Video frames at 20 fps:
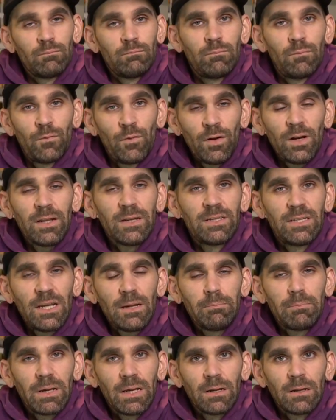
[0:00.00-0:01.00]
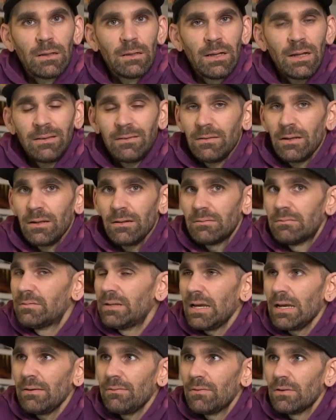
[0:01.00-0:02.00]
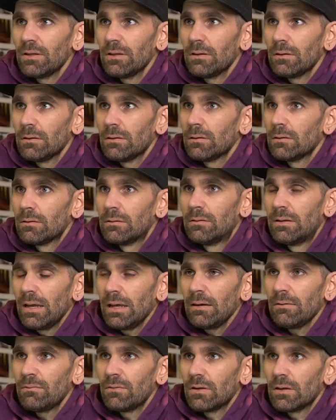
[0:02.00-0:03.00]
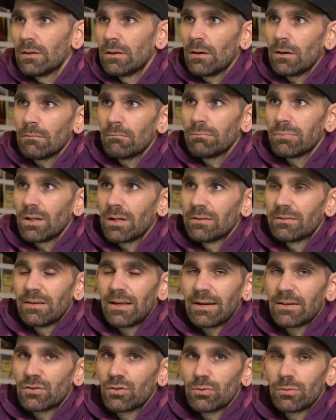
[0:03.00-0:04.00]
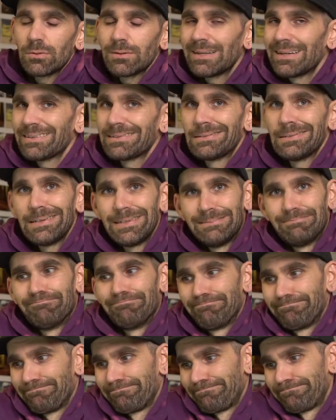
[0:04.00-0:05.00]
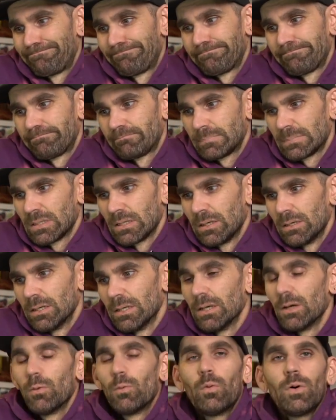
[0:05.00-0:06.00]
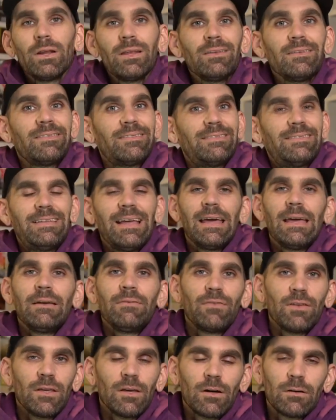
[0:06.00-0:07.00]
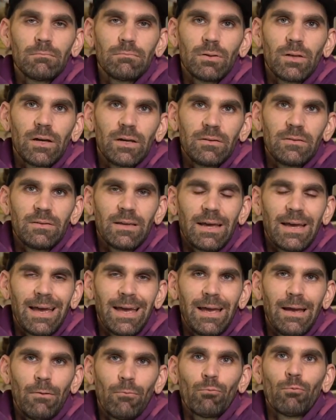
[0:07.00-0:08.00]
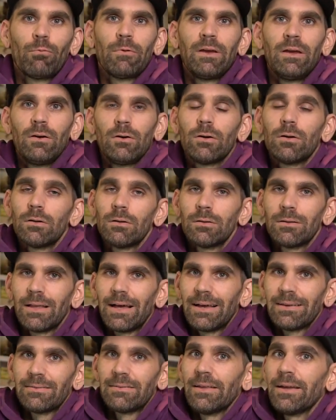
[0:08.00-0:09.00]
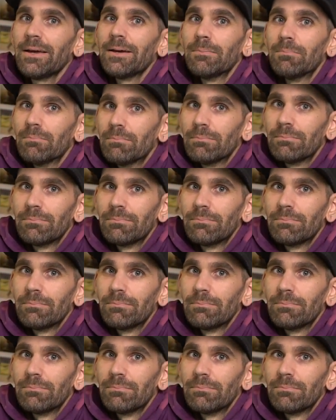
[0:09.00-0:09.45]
Funny tidbit, that's not Dave Youngblood's actual last name. What is Dave Youngblood's real last name?